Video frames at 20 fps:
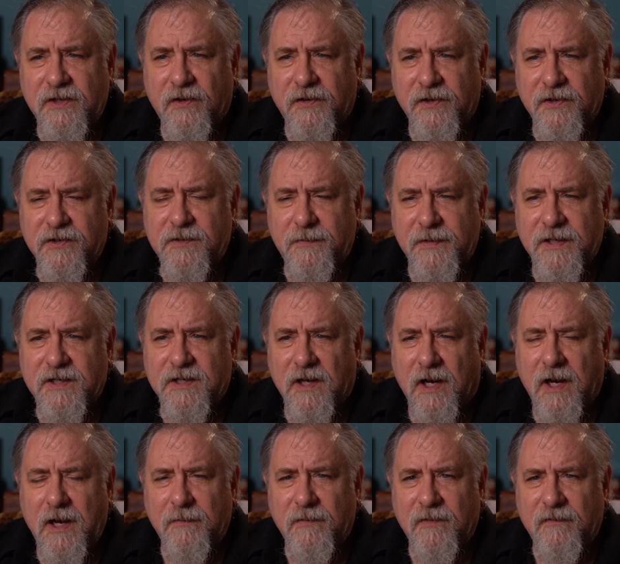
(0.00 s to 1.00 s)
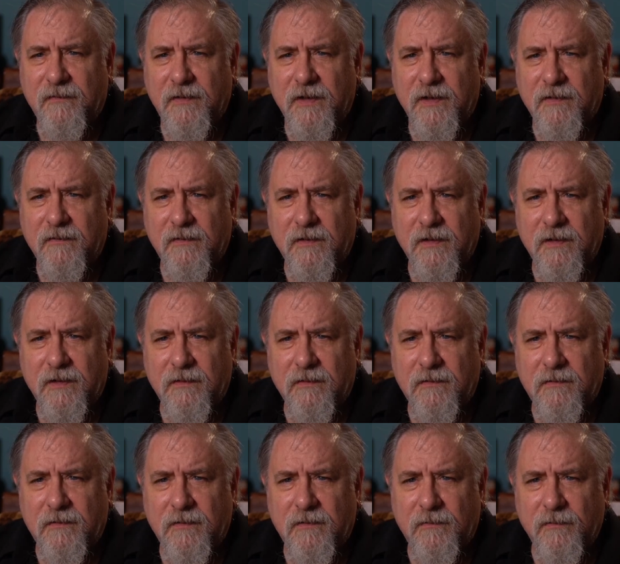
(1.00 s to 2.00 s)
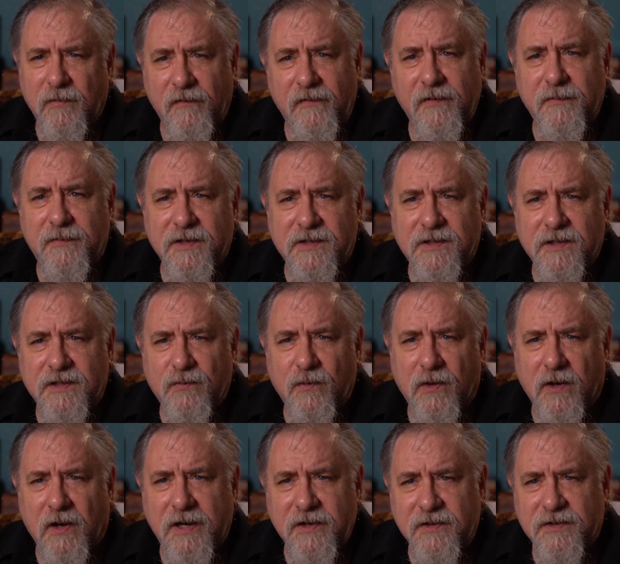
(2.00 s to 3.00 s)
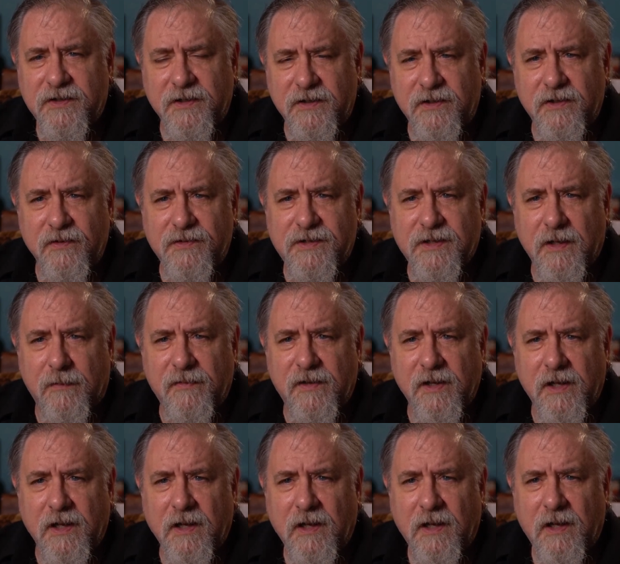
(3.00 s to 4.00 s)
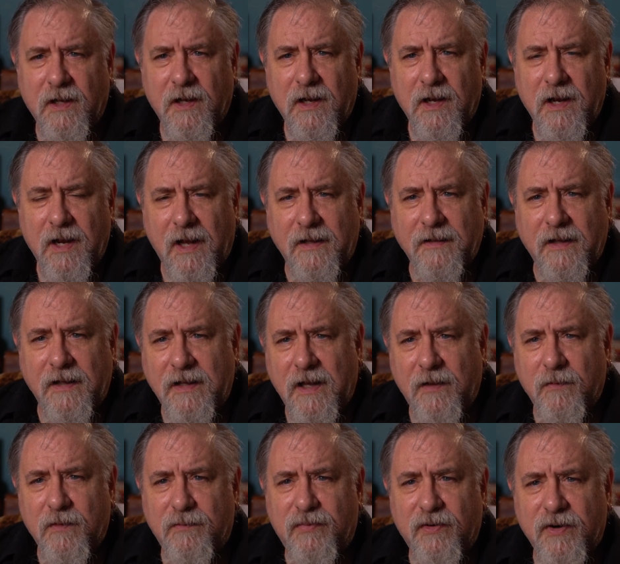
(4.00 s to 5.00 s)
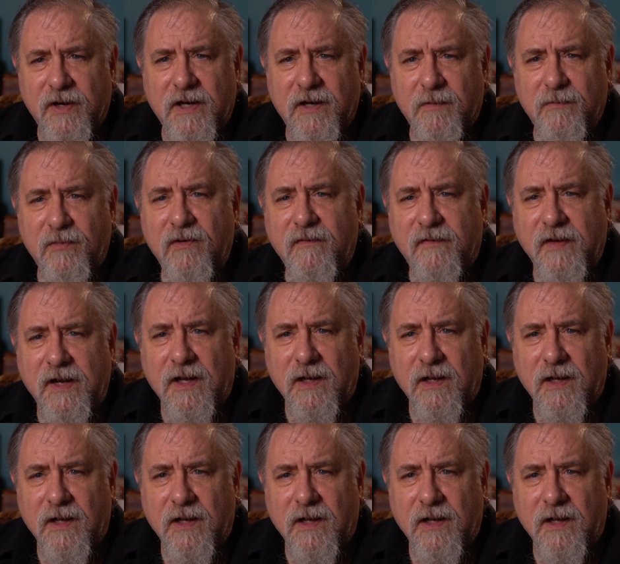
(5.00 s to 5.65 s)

know, there used to be a time in movie business where I used to do something and then they would put it in a movie,